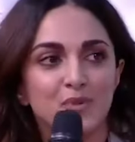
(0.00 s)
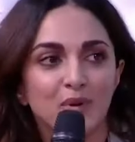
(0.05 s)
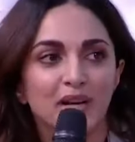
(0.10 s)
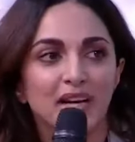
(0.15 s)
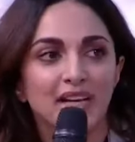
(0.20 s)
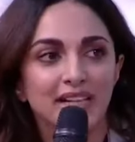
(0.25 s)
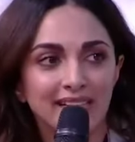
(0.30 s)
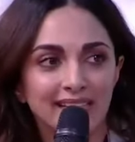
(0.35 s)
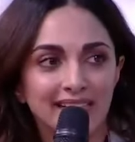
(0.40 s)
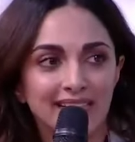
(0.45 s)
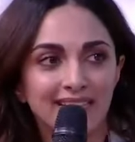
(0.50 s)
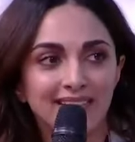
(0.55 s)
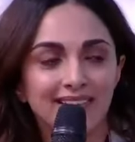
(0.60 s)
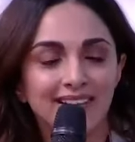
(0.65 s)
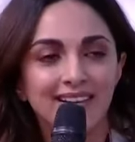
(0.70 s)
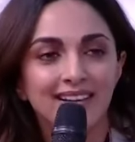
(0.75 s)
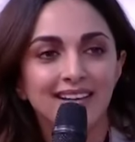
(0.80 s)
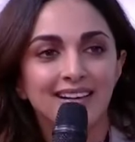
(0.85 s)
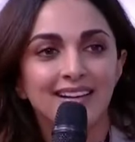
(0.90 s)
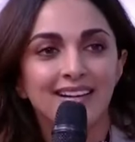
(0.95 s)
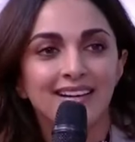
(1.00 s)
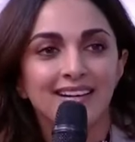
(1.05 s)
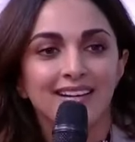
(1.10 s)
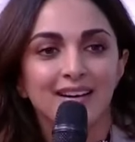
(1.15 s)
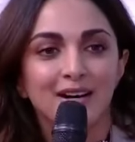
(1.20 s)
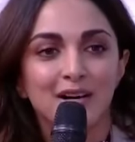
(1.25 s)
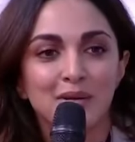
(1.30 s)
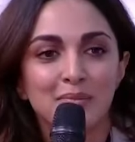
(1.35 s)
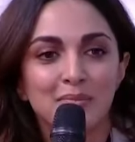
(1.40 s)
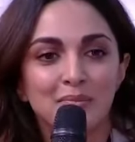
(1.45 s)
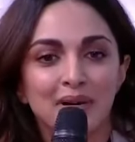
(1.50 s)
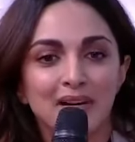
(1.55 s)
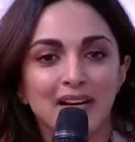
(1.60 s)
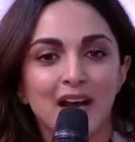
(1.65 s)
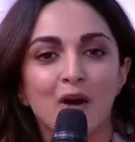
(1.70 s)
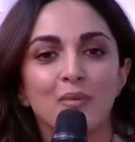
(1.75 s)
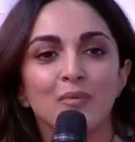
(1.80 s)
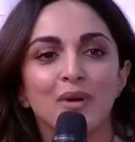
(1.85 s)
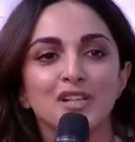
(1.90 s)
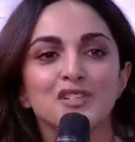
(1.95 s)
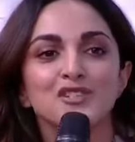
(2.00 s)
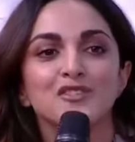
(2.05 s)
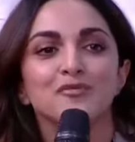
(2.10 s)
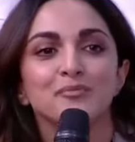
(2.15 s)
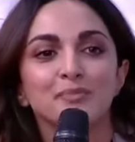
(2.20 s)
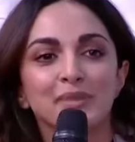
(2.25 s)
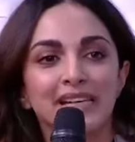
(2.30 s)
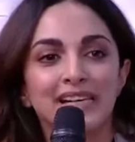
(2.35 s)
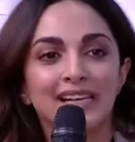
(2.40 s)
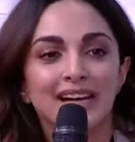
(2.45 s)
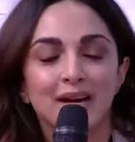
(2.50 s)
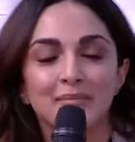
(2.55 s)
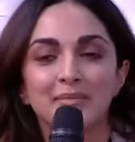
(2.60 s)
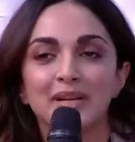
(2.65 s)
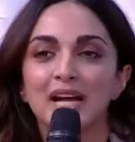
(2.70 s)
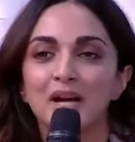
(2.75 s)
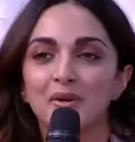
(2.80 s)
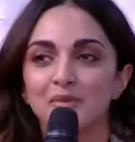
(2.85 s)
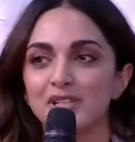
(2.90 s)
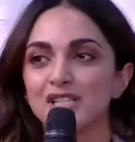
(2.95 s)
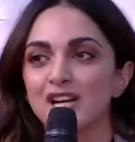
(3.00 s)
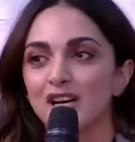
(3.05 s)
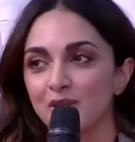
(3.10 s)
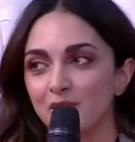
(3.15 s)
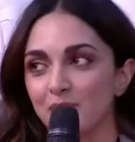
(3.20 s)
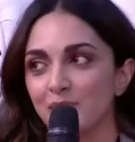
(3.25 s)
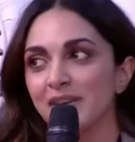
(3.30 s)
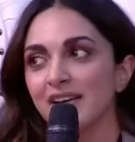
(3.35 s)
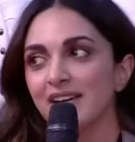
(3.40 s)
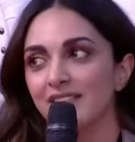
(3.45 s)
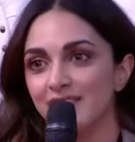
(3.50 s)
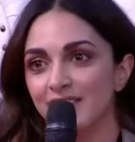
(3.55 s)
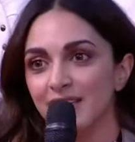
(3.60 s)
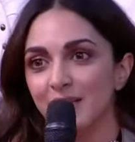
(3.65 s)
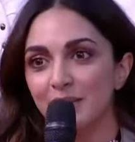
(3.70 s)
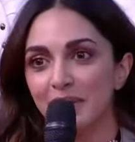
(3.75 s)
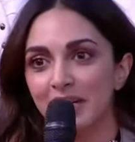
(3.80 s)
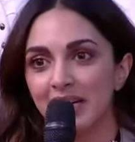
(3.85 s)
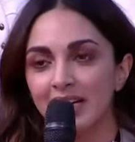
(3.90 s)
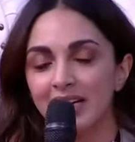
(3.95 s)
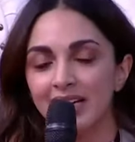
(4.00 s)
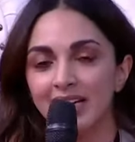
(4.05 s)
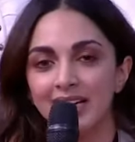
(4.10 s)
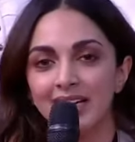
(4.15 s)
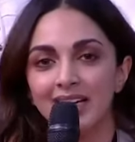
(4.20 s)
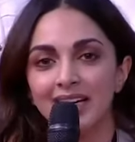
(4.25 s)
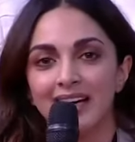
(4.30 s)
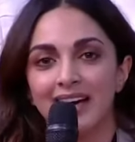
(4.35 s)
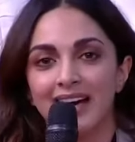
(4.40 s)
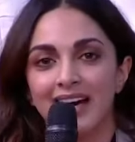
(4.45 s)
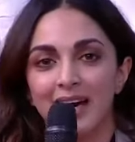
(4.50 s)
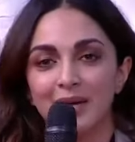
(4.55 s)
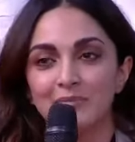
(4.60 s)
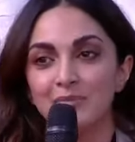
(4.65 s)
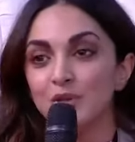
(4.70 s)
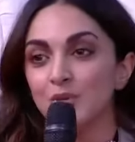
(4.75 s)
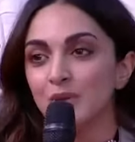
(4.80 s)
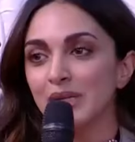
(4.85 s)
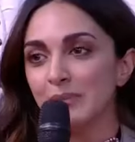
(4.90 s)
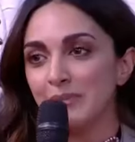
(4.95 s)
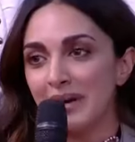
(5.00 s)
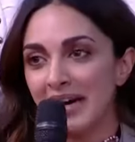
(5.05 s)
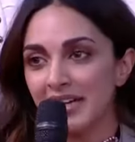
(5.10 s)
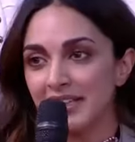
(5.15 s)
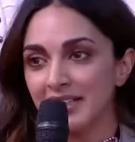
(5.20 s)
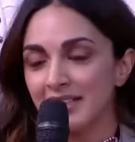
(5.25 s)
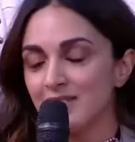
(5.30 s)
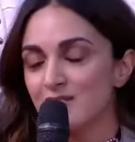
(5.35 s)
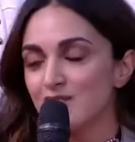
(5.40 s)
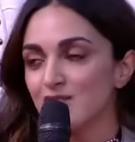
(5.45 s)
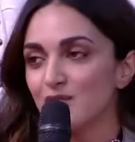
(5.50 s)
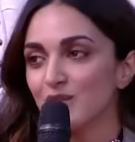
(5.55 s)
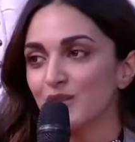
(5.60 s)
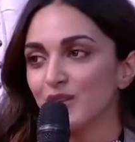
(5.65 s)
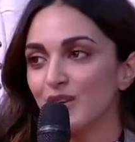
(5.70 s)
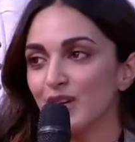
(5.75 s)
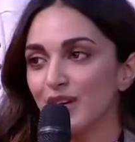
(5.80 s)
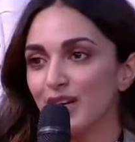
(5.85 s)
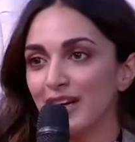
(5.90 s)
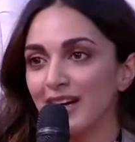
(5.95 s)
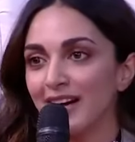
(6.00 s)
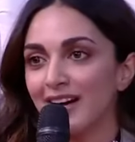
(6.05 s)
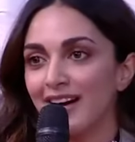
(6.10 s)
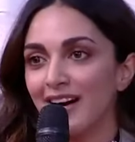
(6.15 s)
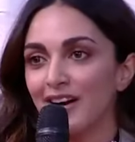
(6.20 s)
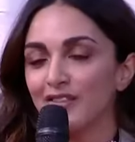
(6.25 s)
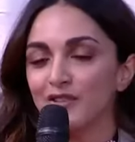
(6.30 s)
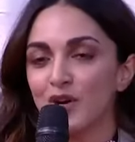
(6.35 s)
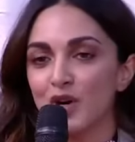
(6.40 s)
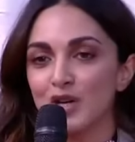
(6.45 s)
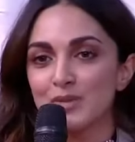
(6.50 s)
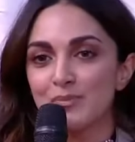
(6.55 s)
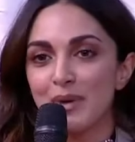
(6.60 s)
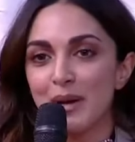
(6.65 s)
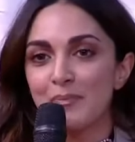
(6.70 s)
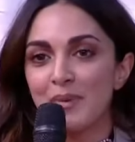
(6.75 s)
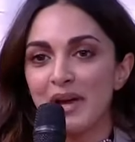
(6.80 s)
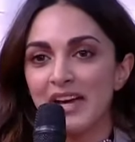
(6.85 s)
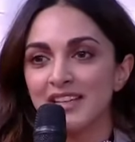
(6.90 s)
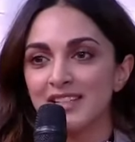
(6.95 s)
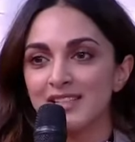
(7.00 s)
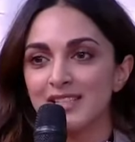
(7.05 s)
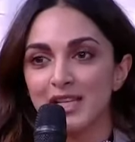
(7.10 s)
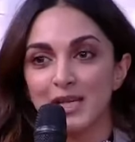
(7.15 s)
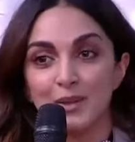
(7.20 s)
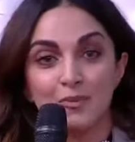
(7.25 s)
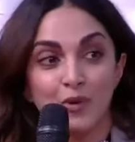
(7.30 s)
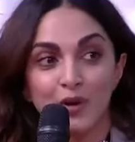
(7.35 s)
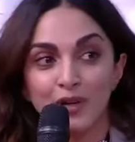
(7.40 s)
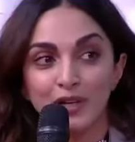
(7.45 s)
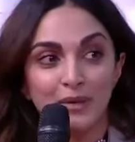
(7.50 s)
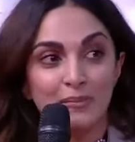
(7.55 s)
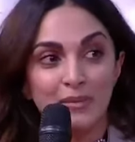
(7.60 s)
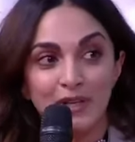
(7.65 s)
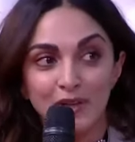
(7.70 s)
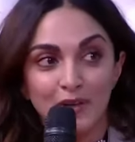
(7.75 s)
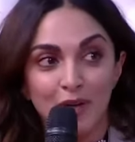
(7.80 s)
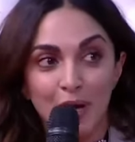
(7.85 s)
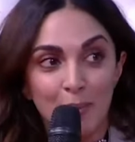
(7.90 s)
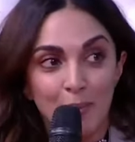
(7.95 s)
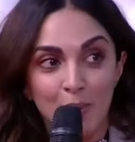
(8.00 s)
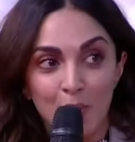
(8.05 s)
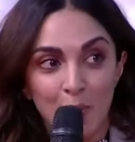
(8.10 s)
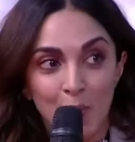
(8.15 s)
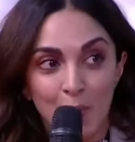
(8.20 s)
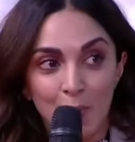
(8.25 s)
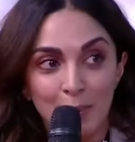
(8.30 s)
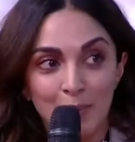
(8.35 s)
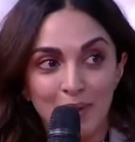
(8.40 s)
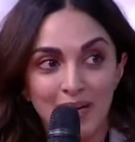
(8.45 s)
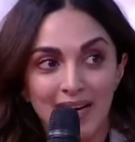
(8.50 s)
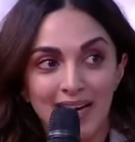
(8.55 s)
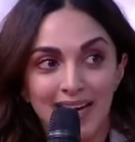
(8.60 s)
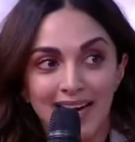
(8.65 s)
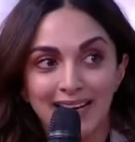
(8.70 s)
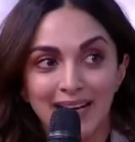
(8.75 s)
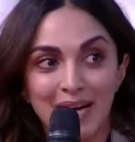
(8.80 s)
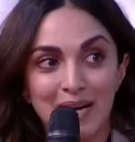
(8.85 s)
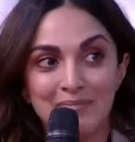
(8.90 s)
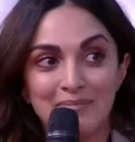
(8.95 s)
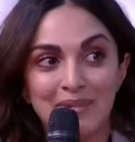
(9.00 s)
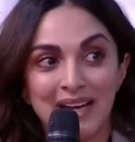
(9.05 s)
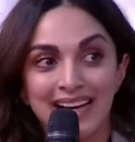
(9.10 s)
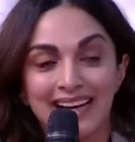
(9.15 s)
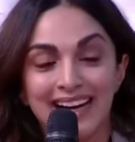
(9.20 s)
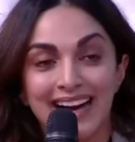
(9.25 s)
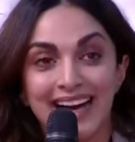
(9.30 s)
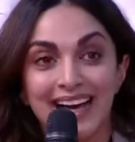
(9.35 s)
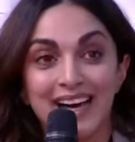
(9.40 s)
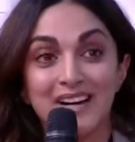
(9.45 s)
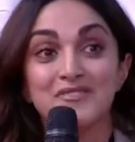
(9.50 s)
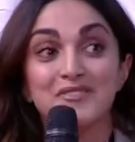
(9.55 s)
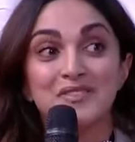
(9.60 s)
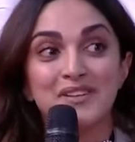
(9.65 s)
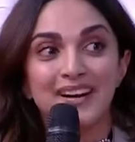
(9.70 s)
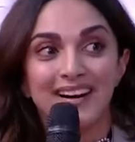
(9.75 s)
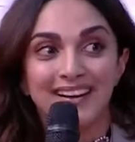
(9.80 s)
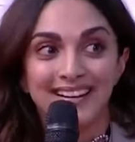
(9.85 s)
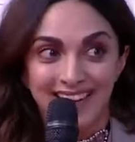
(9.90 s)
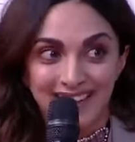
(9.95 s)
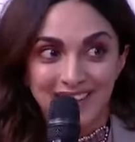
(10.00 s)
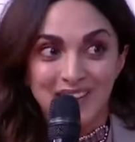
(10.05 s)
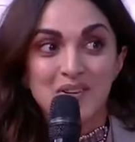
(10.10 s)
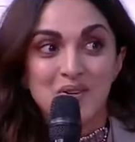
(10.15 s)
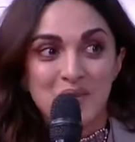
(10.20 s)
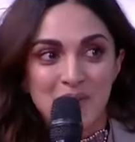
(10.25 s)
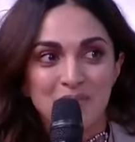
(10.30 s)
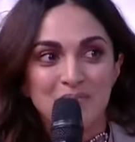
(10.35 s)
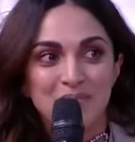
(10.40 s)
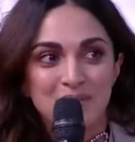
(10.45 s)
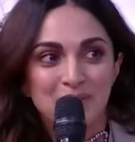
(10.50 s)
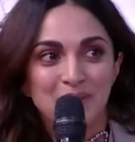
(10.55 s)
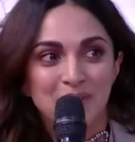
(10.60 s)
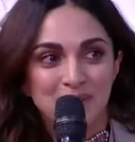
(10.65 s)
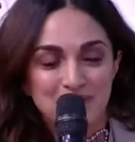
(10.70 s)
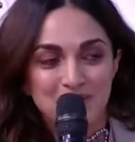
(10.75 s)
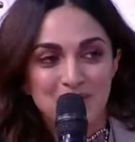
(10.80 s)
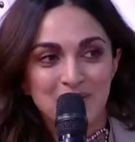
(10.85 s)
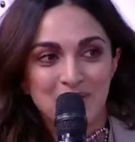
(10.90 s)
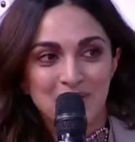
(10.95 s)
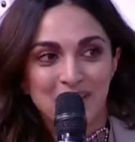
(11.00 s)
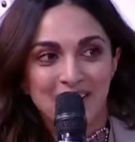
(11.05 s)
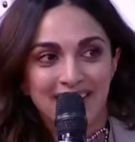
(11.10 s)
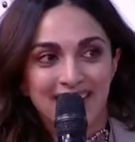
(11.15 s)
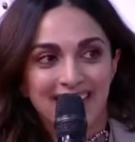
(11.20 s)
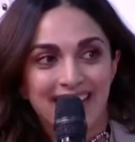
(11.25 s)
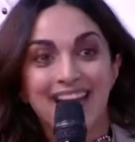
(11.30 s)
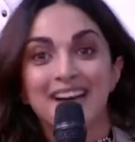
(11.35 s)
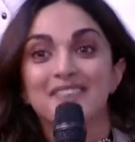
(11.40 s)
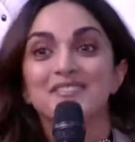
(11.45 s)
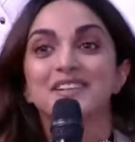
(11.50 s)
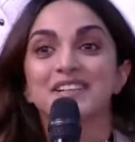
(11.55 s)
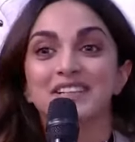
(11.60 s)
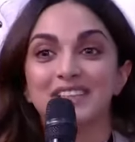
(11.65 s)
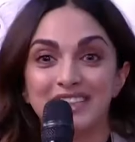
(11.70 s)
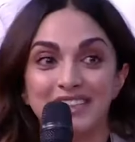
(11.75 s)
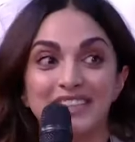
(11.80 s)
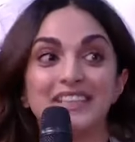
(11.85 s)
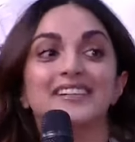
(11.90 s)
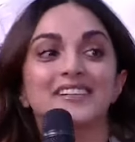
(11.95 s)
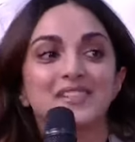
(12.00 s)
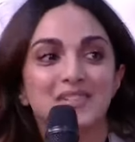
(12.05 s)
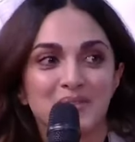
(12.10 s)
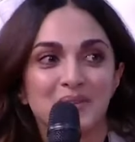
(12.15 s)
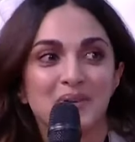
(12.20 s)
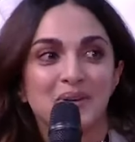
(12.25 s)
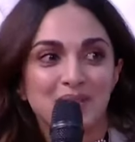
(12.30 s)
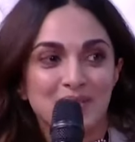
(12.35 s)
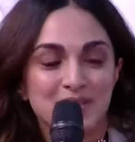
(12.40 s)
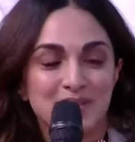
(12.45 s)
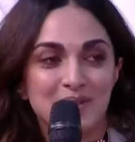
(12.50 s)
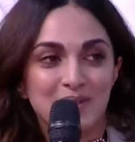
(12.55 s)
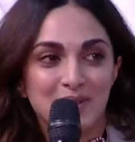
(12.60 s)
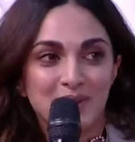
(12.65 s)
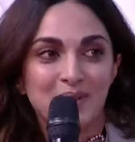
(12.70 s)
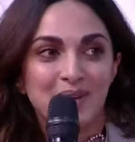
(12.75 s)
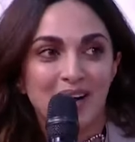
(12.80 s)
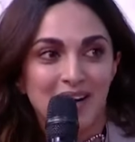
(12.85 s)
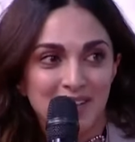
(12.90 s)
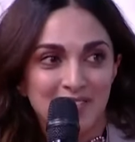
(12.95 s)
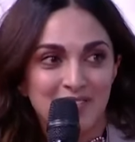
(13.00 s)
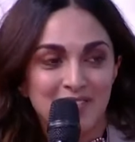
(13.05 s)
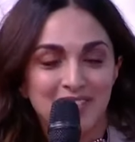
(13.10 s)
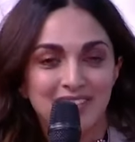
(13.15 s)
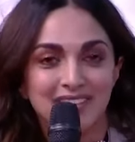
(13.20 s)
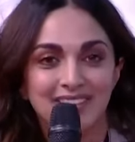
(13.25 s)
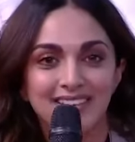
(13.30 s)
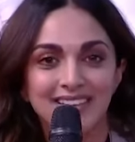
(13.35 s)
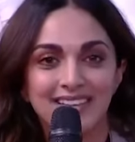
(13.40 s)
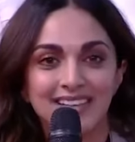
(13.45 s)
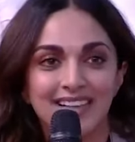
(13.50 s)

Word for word: what I need and how much of me. I mean, I wish I could be everywhere. I'm newly married, so of course my parents keep wanting me to come home. And I'm like, I have another home to also run. I have a career to also look after.